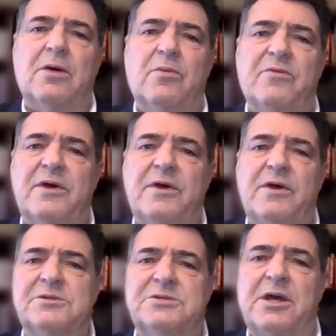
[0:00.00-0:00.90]
Uh, right. We've had
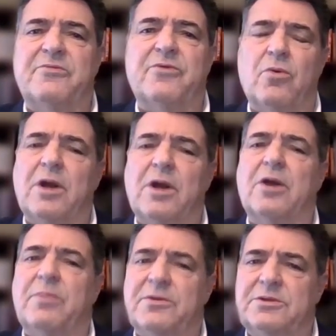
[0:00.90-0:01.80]
the scanner for a
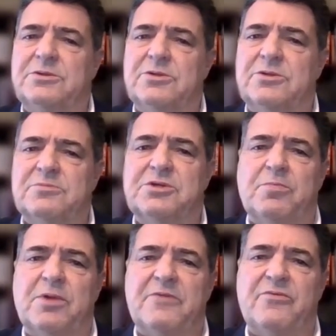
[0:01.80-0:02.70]
while, but the
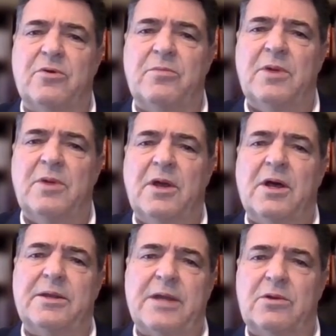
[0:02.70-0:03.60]
DermSecure platform
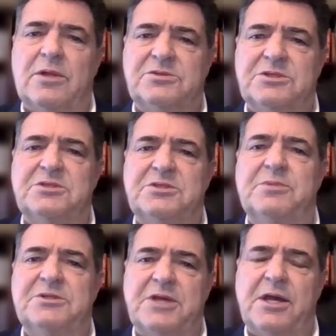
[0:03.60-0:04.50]
now allows us to
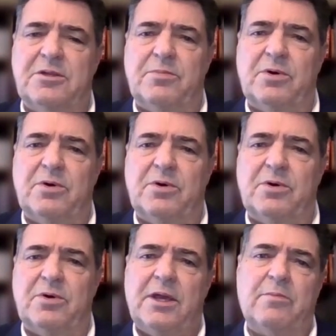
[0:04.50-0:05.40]
be
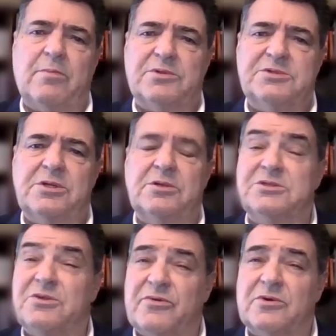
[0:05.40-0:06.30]
scalable. And
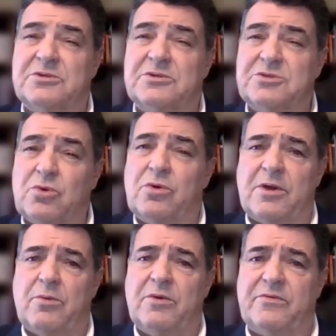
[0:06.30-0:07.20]
Brazil is the first order
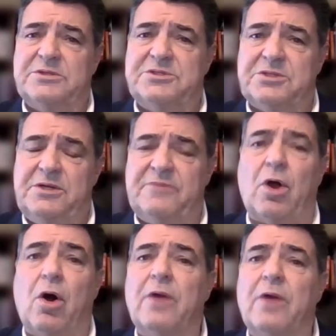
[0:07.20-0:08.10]
that we've
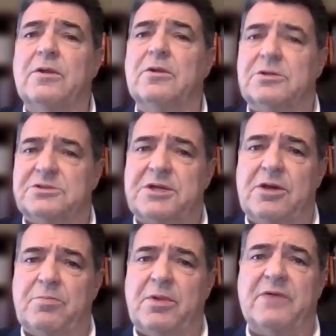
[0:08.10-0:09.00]
received on the large
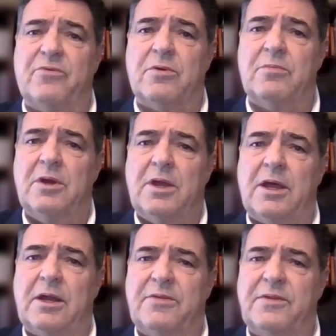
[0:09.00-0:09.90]
scale platform.
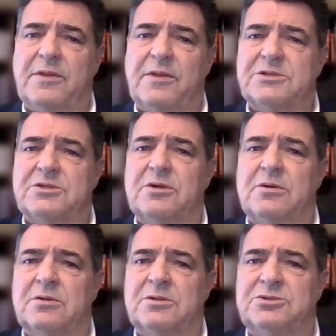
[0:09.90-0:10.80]
And I think that's going
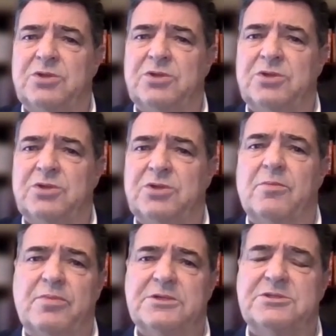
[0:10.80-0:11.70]
to show the
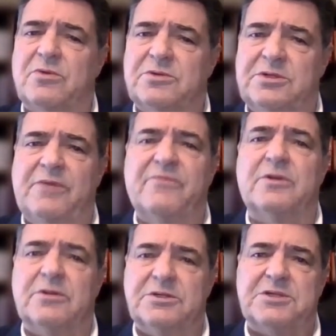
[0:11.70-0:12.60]
marketplace that we're
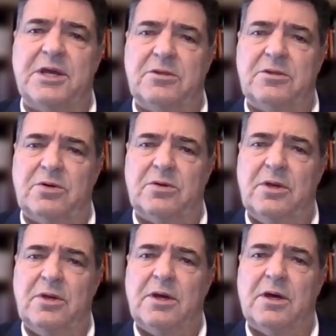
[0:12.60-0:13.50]
infinitely scalable
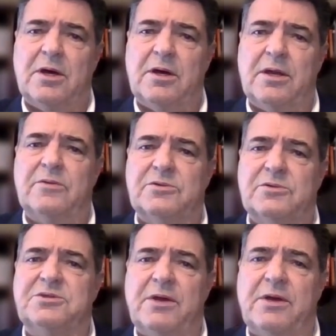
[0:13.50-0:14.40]
uh, and
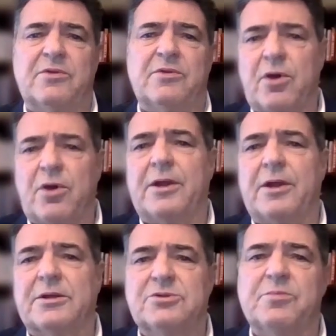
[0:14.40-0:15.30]
there's demand for the
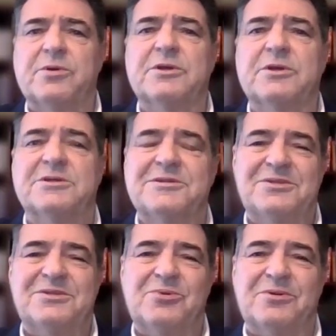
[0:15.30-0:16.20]
product. So we're pretty excited
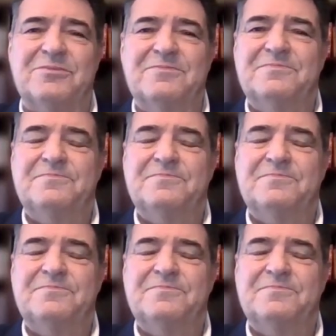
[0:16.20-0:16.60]
about this order.